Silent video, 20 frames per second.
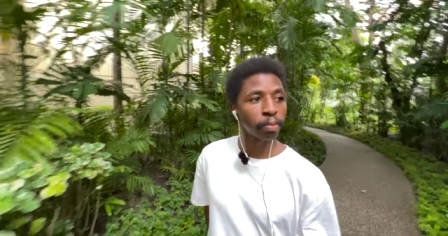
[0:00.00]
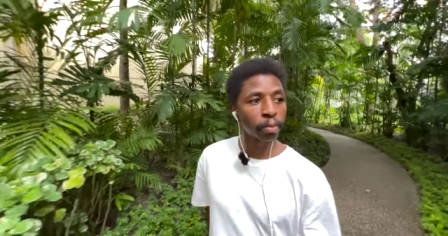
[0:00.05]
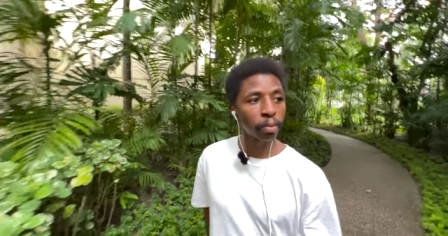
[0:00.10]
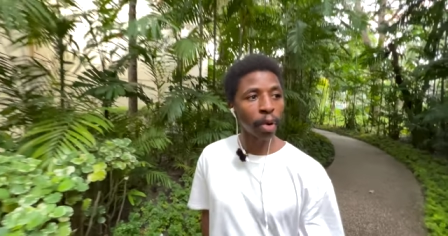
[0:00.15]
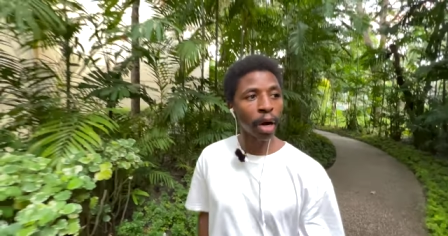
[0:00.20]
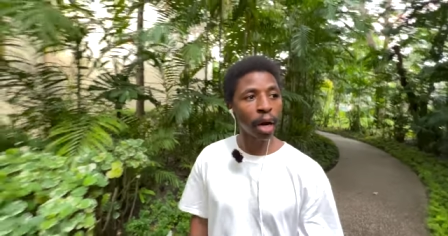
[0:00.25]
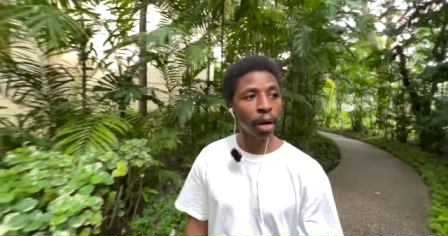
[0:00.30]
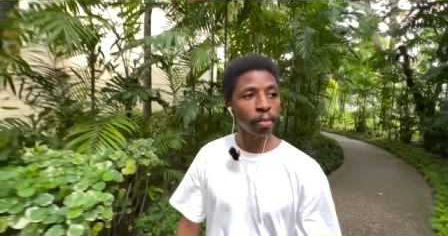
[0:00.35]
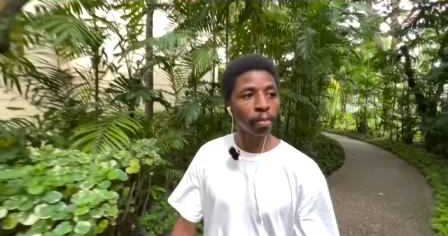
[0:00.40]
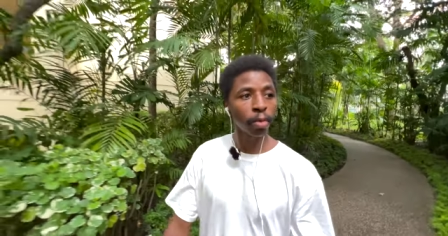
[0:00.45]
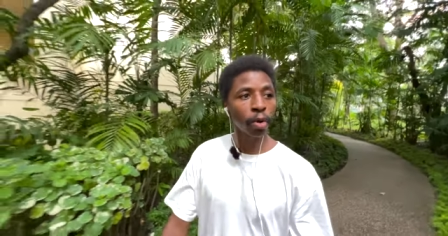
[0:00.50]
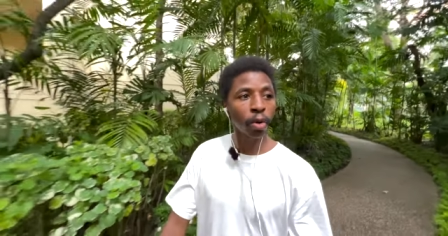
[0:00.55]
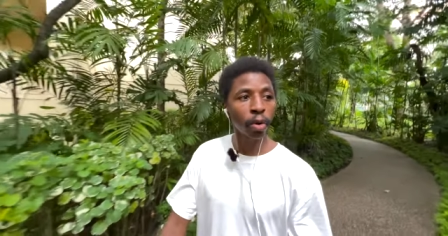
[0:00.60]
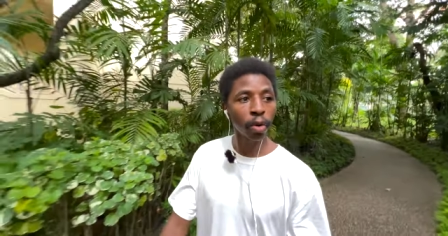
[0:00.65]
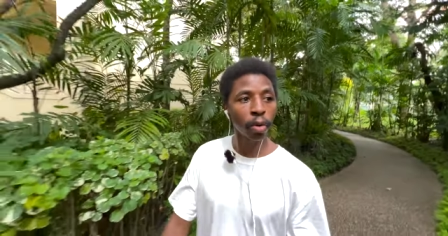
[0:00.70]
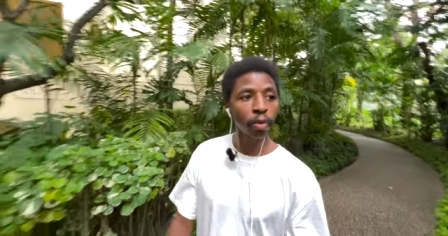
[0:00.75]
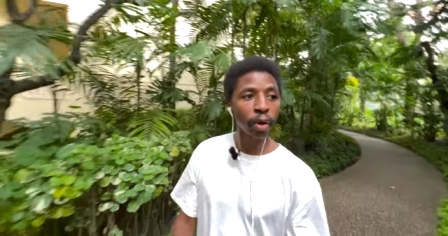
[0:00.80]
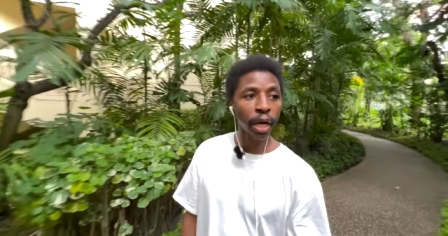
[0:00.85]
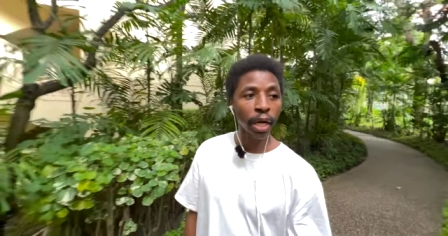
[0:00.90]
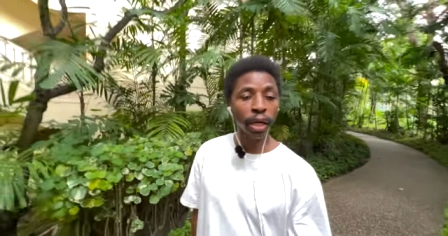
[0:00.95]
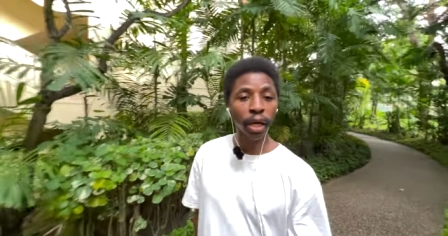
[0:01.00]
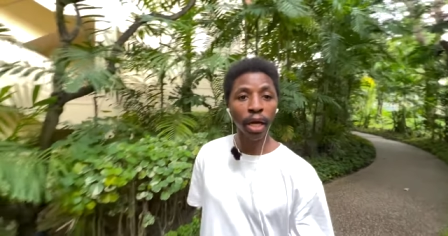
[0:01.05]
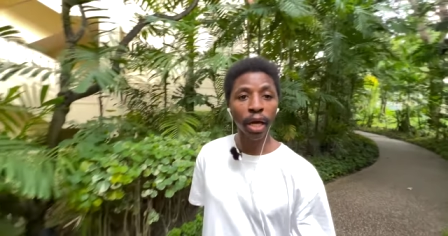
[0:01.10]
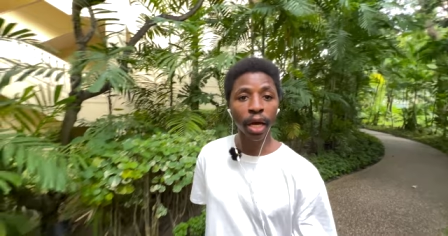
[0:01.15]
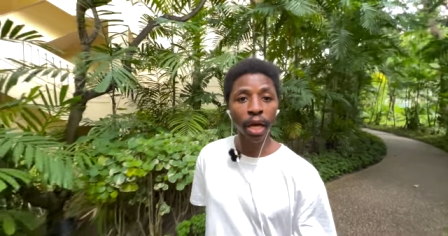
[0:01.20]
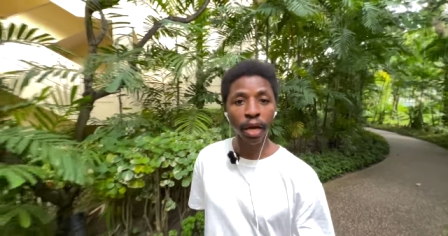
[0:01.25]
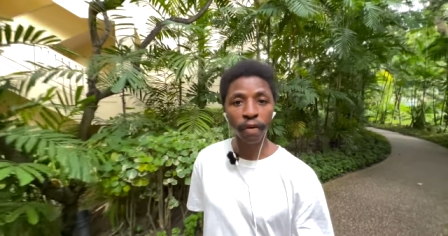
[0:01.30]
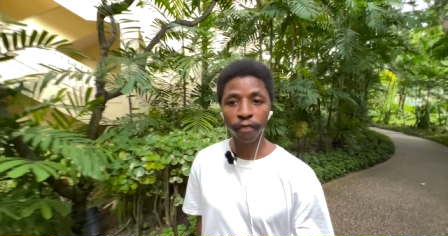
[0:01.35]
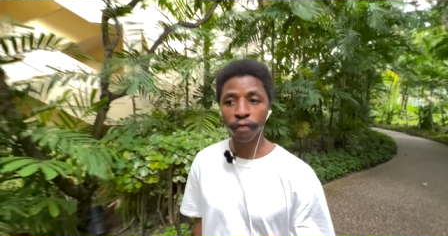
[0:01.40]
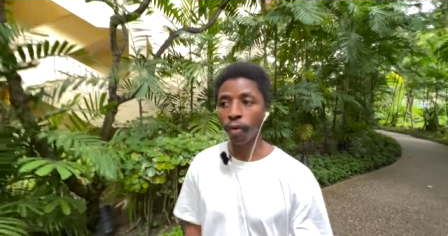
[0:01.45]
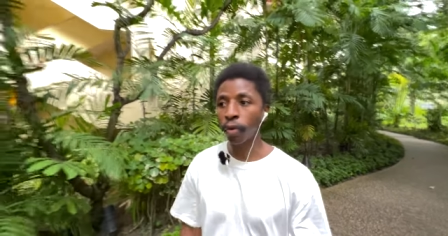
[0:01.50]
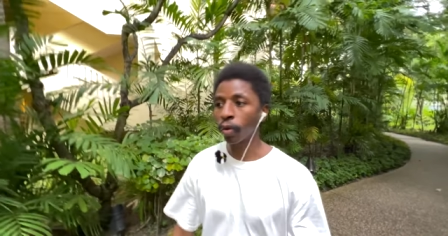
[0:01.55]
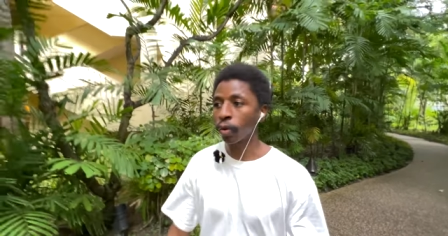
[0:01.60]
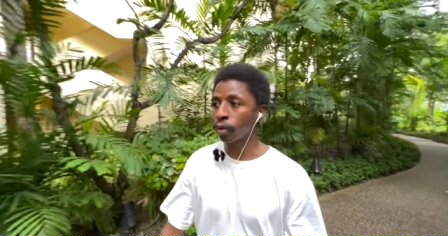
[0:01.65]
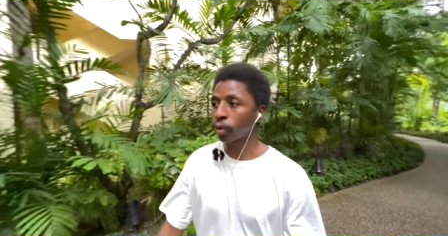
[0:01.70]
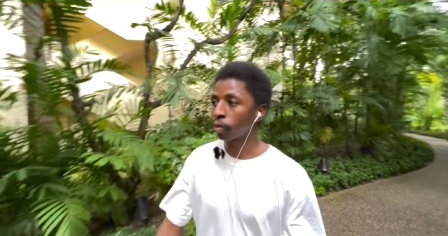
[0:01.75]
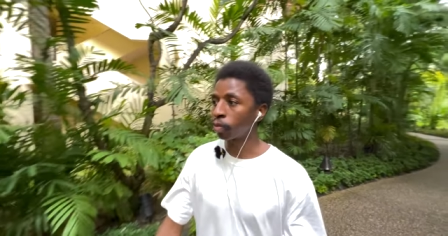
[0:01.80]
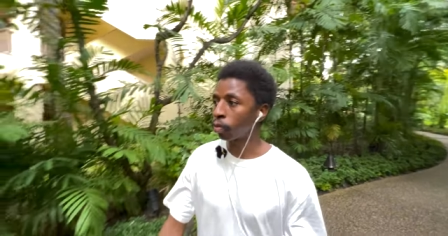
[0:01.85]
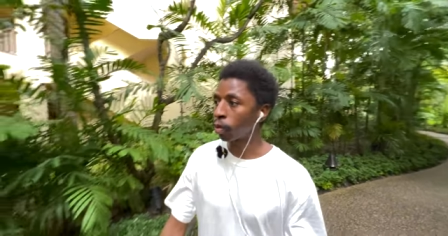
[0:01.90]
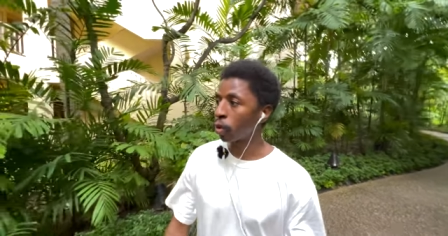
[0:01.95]
Mambo reggae for
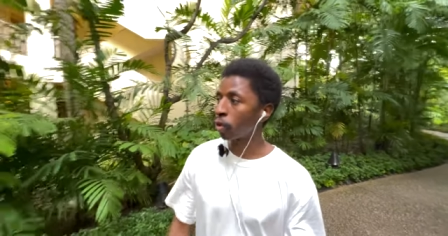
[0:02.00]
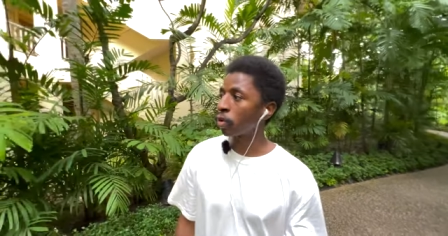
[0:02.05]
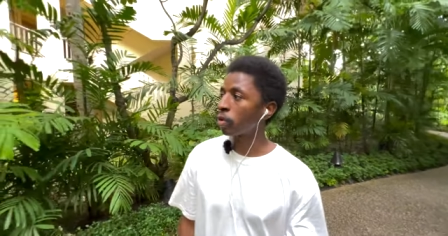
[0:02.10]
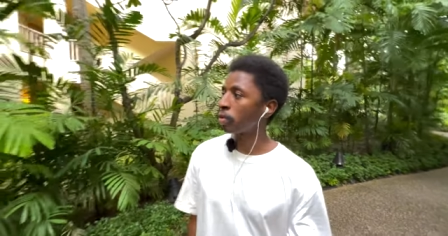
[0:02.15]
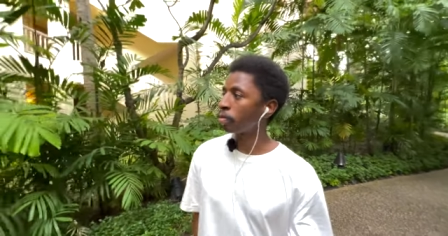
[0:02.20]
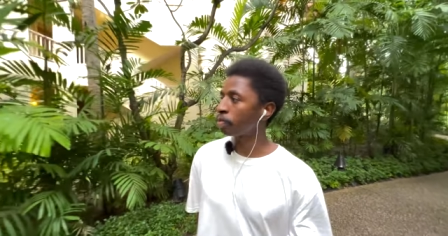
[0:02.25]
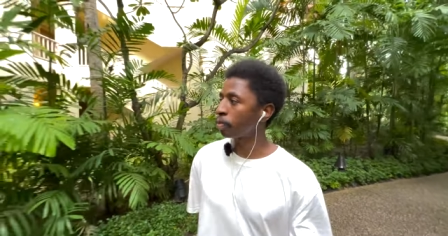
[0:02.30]
the boom,